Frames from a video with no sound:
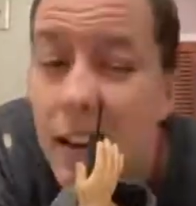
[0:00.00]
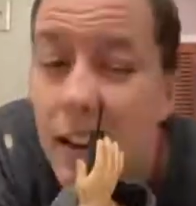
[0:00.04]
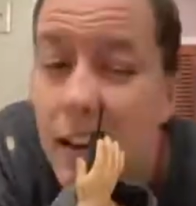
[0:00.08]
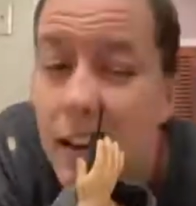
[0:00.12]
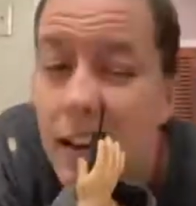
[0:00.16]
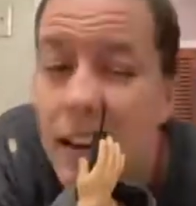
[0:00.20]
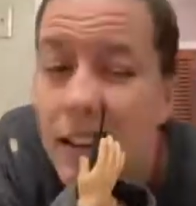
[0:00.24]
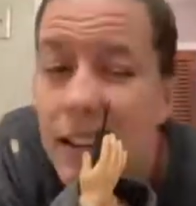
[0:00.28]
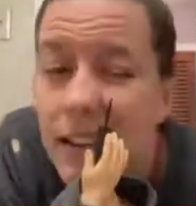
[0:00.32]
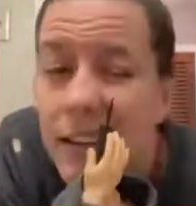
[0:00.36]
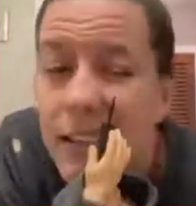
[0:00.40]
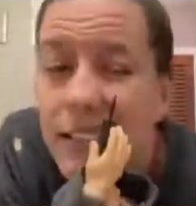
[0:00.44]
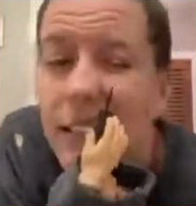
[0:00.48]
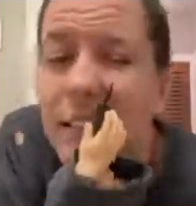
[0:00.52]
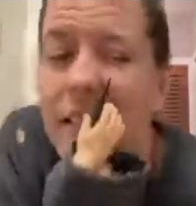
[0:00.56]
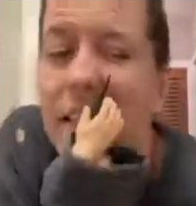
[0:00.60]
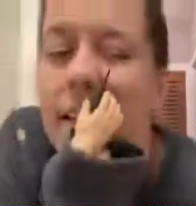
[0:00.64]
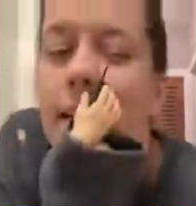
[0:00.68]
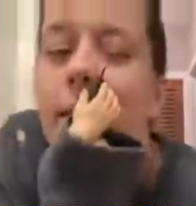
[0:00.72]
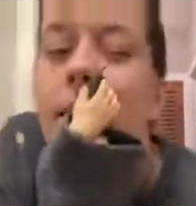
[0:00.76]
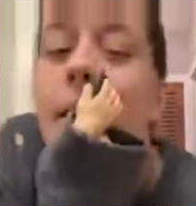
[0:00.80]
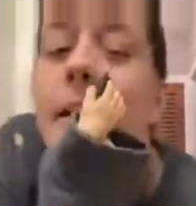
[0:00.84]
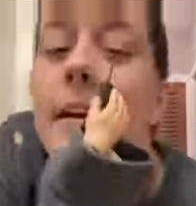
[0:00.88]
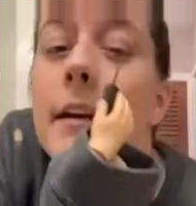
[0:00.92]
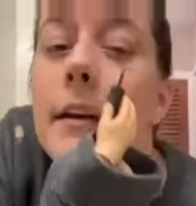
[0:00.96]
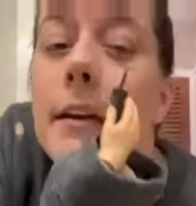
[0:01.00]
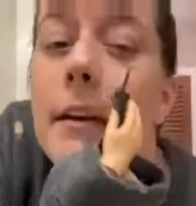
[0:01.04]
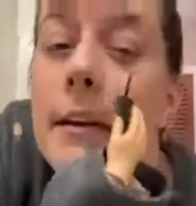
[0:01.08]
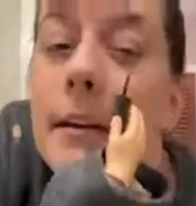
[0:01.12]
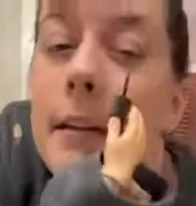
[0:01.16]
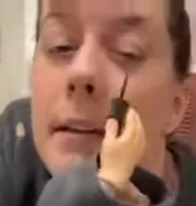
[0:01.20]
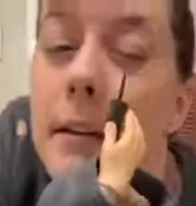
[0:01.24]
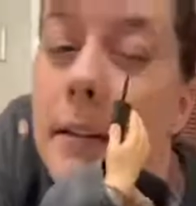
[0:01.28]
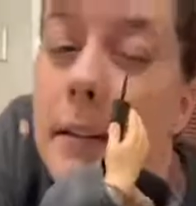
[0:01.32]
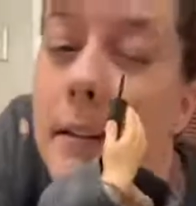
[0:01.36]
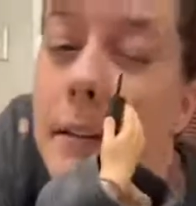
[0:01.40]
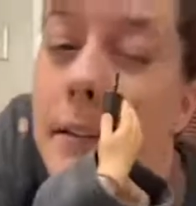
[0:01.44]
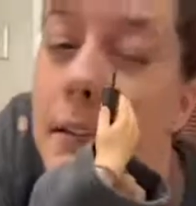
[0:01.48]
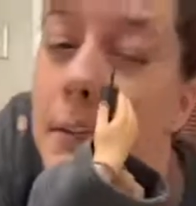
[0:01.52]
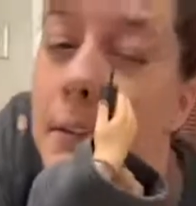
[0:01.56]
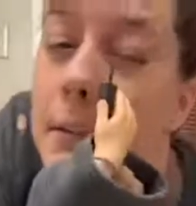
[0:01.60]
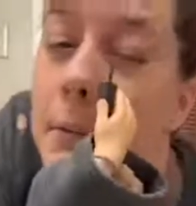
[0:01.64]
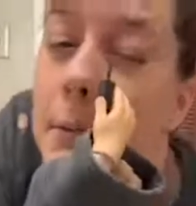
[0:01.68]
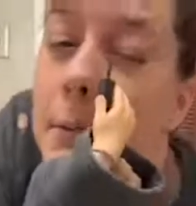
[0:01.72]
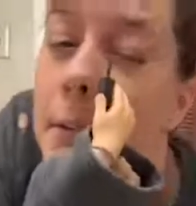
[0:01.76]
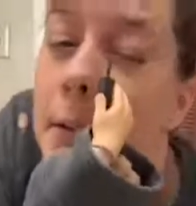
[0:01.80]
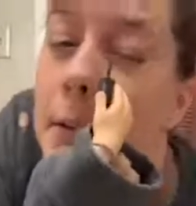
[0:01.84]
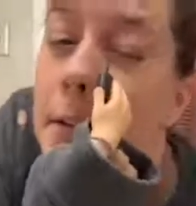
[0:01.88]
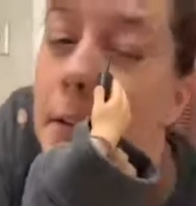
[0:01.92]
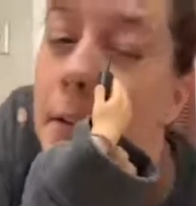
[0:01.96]
All right, a little
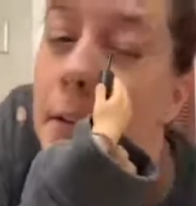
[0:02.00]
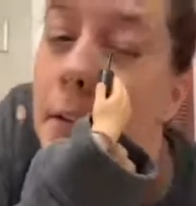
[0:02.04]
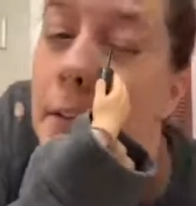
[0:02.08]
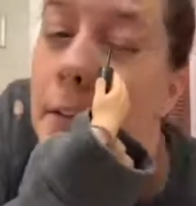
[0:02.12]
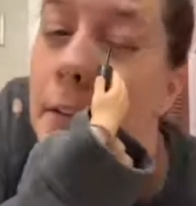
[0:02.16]
bit of